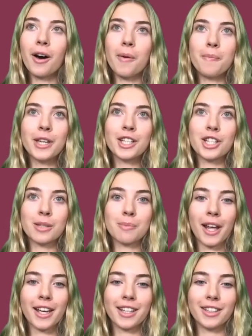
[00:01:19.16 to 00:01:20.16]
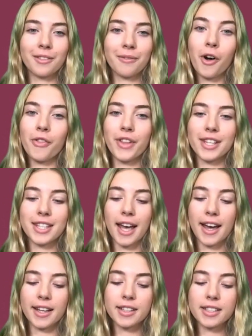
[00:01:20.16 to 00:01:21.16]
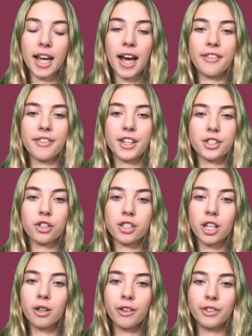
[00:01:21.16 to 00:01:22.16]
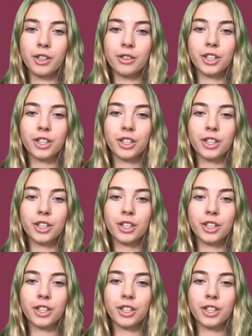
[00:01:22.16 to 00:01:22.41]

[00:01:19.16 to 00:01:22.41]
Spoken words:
Beach is played on the sand and there's just two of you,